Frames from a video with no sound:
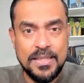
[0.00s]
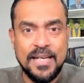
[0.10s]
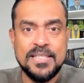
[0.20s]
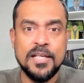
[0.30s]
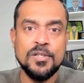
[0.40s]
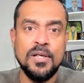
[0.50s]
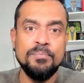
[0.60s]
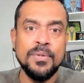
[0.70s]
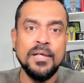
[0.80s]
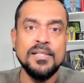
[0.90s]
That is actually
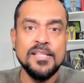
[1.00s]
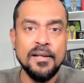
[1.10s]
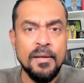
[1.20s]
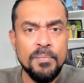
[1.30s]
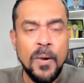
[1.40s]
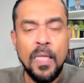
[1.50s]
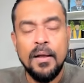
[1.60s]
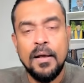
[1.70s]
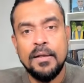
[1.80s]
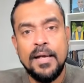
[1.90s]
Perl script
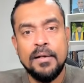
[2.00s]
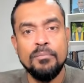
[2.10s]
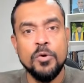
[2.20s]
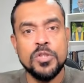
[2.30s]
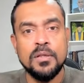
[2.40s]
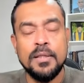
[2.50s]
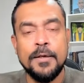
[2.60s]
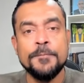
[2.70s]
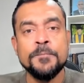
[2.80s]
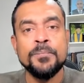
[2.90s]
that most of the